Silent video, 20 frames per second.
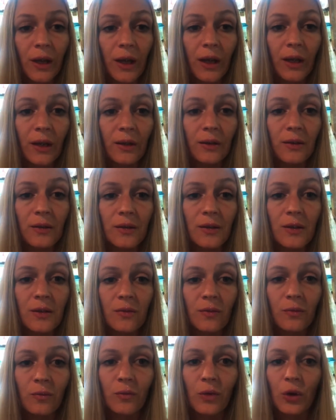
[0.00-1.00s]
and,
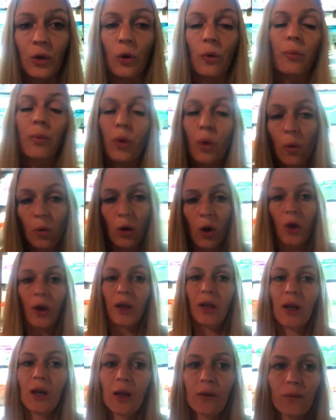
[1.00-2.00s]
prolong
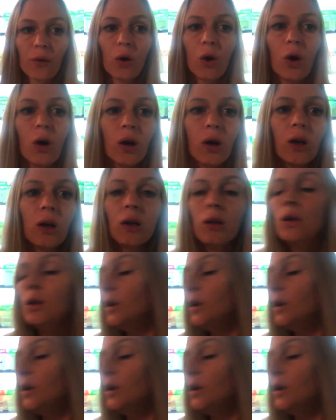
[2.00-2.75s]
it even longer.